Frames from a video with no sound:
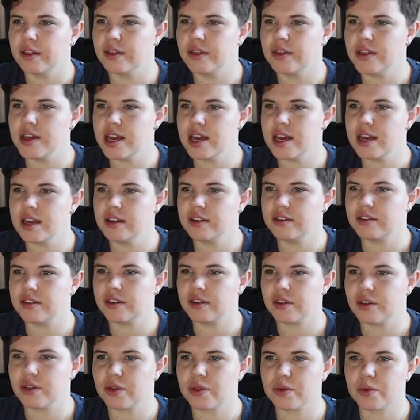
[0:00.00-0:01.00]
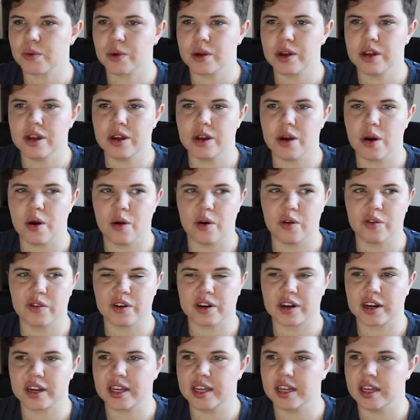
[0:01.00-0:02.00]
these 3 over
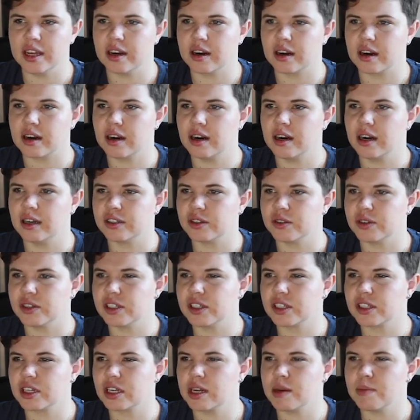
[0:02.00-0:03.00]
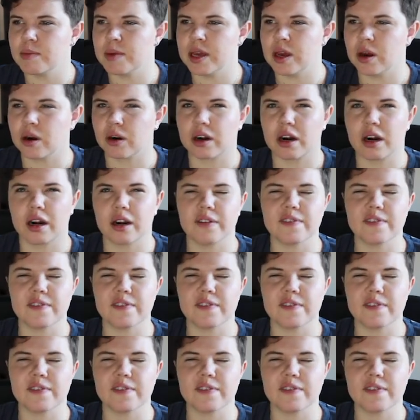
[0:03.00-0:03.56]
here. So this is going to be our kind